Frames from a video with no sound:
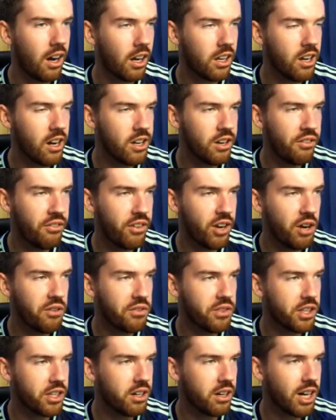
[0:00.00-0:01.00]
I kind of feel
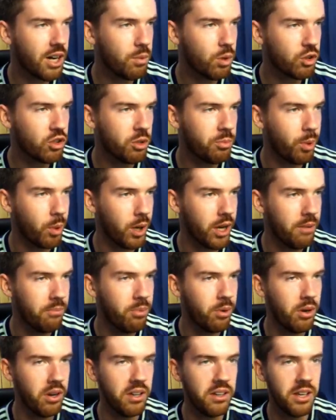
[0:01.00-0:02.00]
for the guy. What's the point in
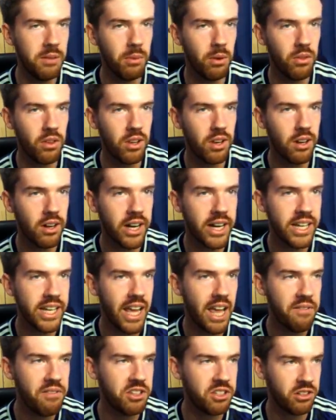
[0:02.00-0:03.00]
putting him on the line
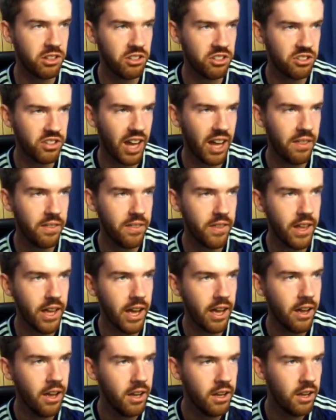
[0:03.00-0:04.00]
if he's going to stand
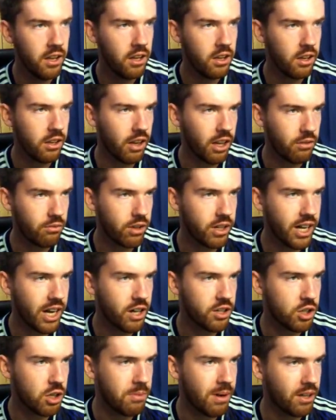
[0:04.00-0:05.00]
there like
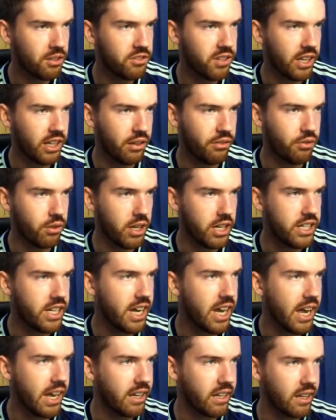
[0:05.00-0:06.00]
Ronaldo about to take a free
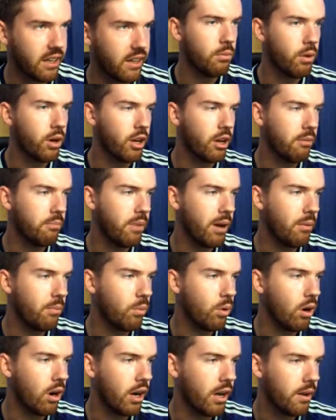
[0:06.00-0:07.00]
kick? Well done, Ben
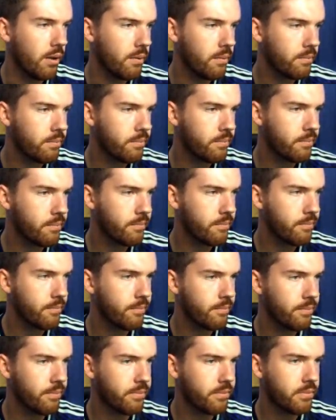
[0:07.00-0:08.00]
White.
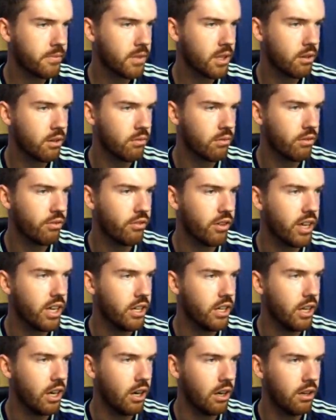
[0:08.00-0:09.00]

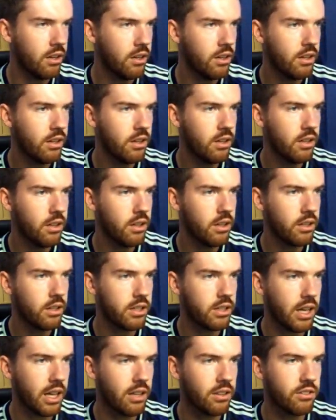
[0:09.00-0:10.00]
Raphinha.
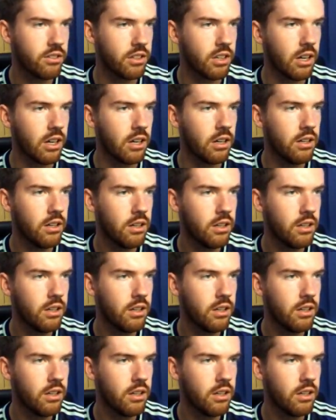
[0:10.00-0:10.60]
Cantona.